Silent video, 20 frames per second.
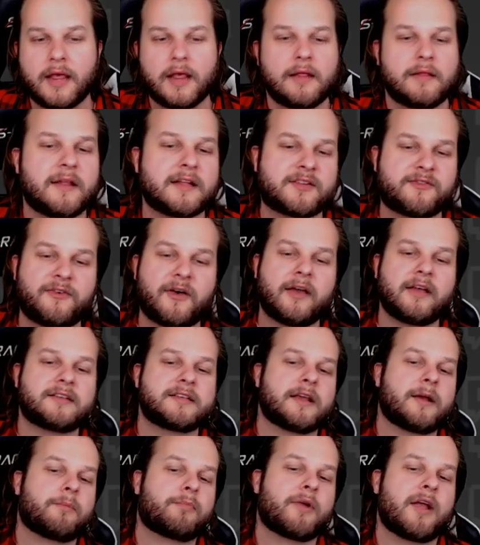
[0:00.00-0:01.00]
let's finally
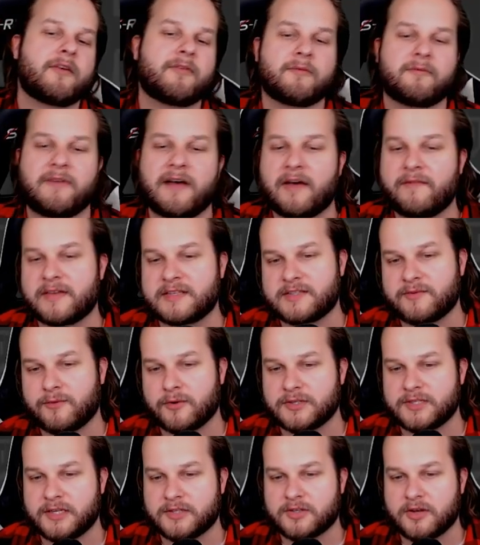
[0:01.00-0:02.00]
take a break from Final Fantasy
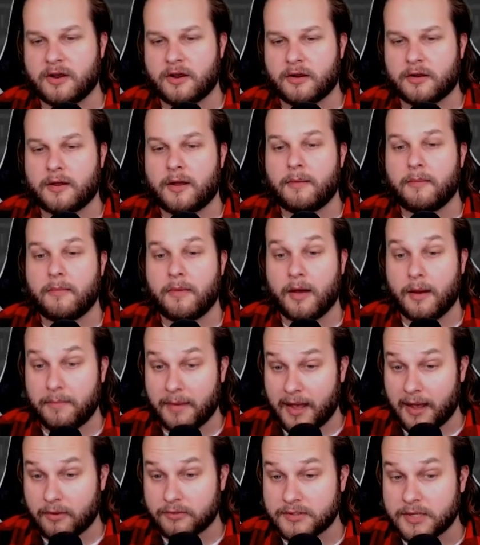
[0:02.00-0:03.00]
14 talk
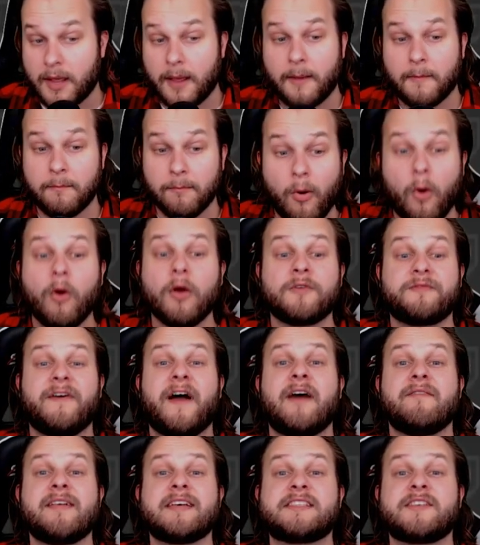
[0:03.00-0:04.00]
about more
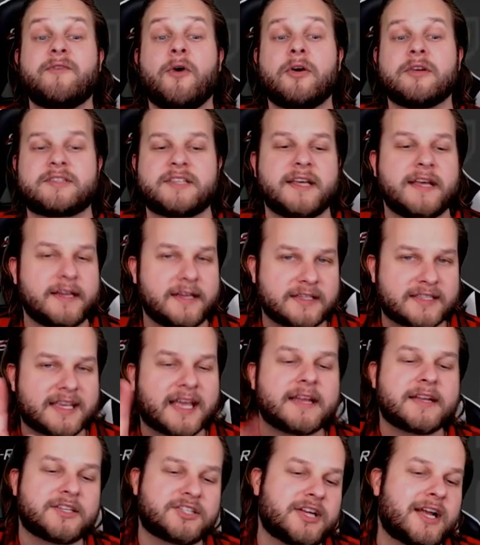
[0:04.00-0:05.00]
Final Fantasy 14. He's
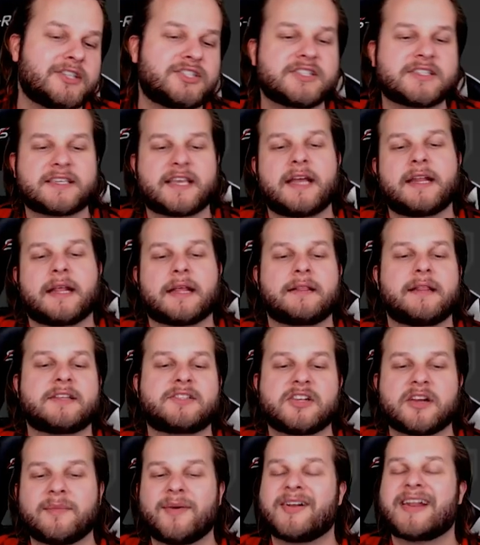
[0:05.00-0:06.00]
kidding, Chad. Just kidding.
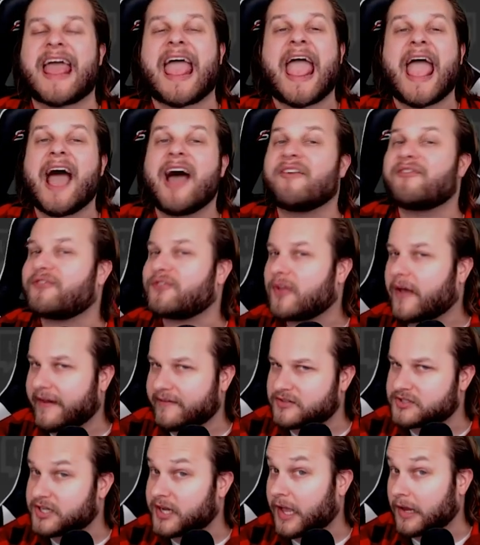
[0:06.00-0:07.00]
Let's talk about
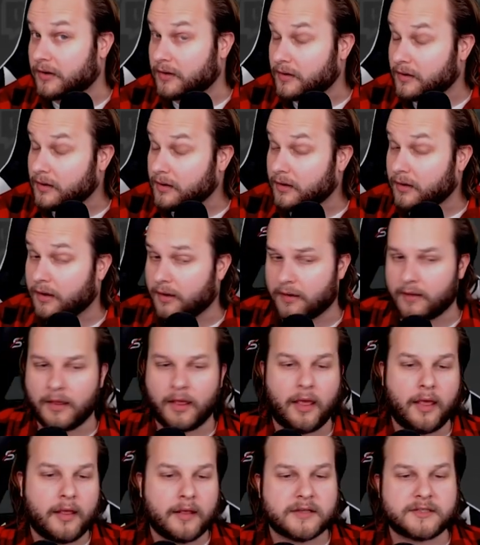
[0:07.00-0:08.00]
Half-Life, Chad. Oh,
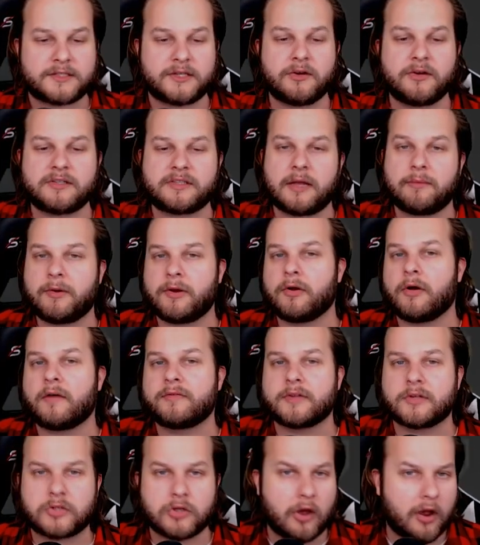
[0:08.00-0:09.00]
a series that we don't
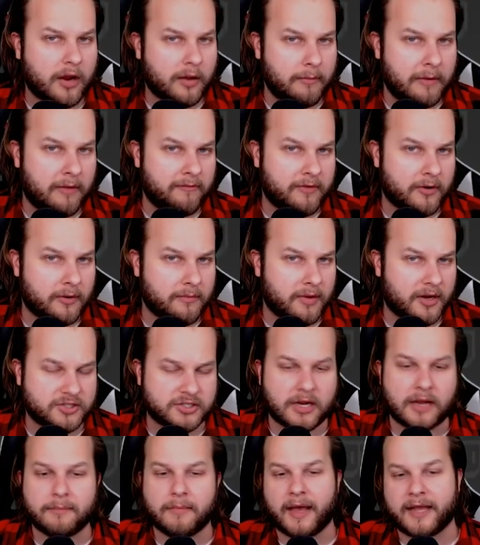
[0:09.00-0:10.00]
often talk about very
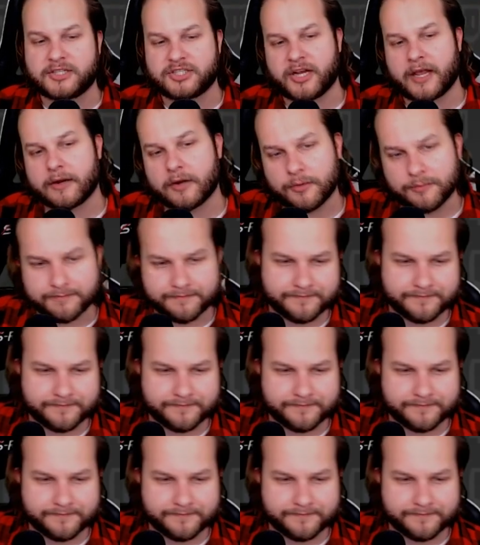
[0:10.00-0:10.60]
much on my channel.